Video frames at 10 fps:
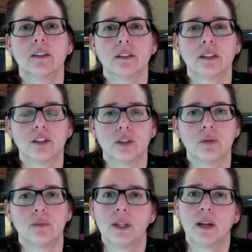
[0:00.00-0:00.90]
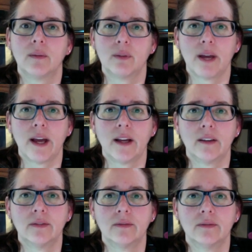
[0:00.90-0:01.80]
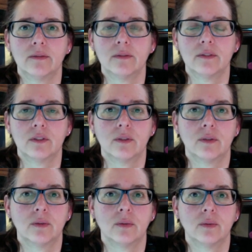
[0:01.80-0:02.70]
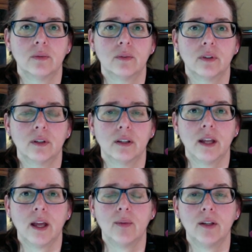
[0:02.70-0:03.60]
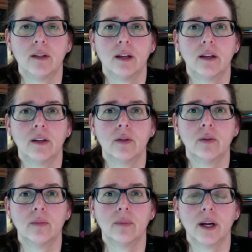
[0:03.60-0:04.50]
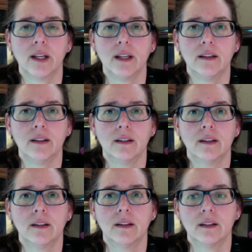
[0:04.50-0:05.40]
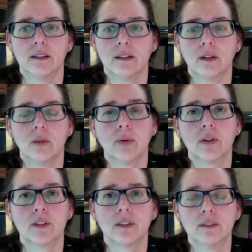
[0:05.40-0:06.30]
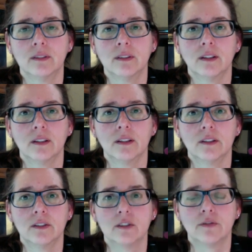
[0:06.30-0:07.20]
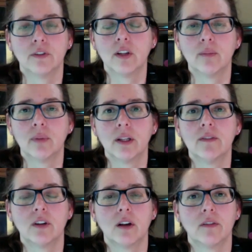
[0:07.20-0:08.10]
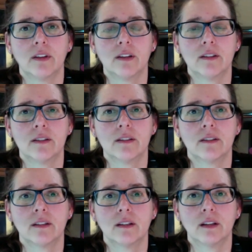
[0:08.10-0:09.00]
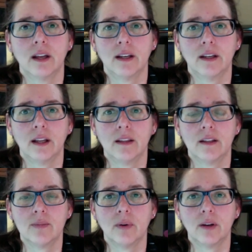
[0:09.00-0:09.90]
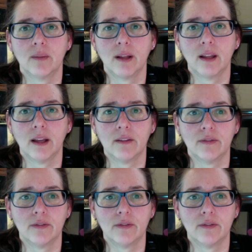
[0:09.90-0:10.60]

that she would be coming back to inhabit another body as a little person, she fully believed all of this. And at this point in my life,